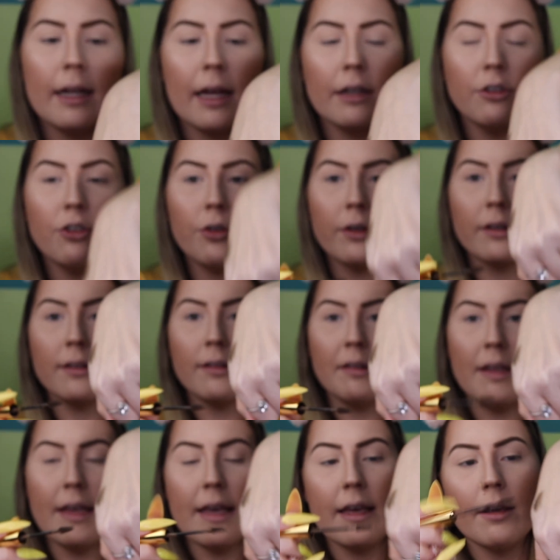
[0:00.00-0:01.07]
And as you can
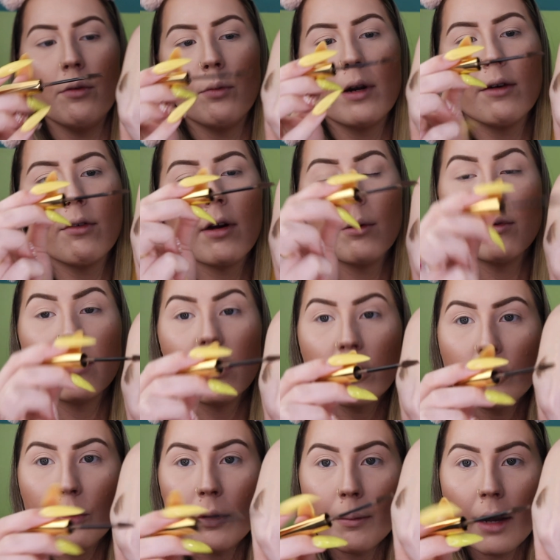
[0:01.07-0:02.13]
see, whenever I was
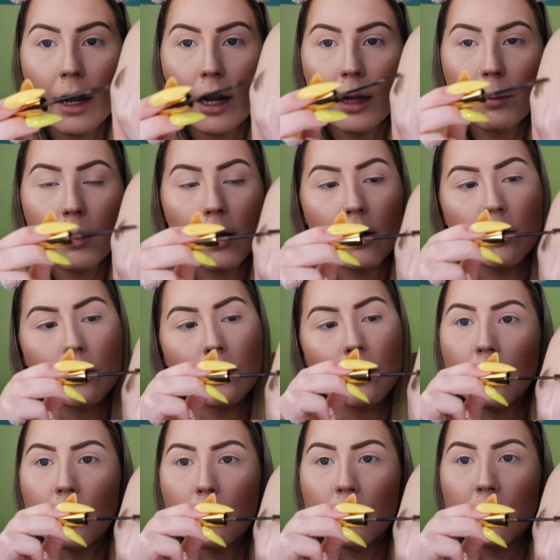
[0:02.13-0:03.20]
like doing my eyebrows,
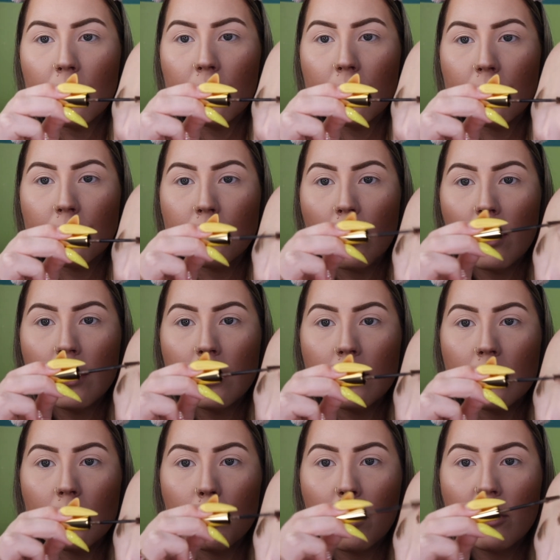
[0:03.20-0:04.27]
you know, when you go to the
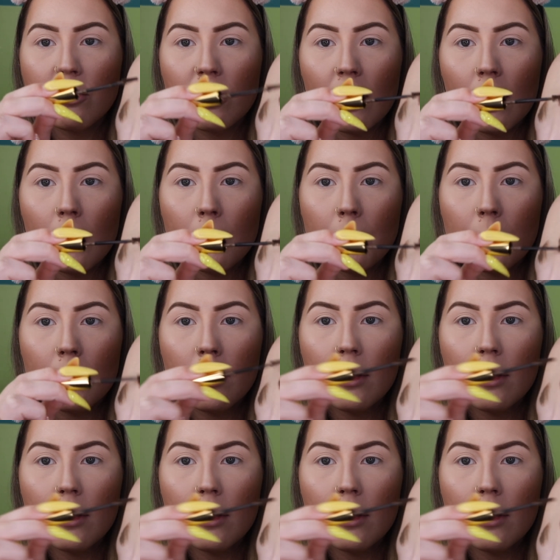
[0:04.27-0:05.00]
front to brush it up,